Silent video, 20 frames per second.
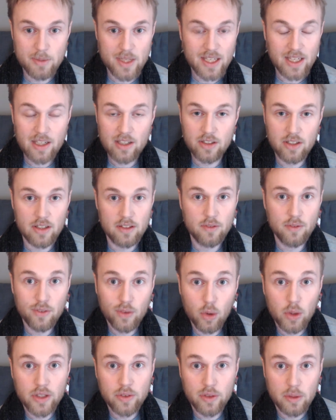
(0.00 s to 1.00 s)
they cannot
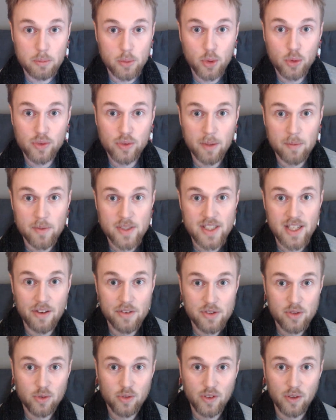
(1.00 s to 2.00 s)
fully remove
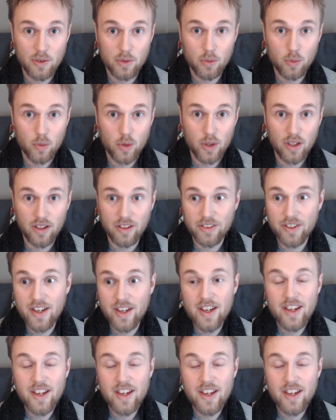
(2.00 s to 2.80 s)
themselves from the world.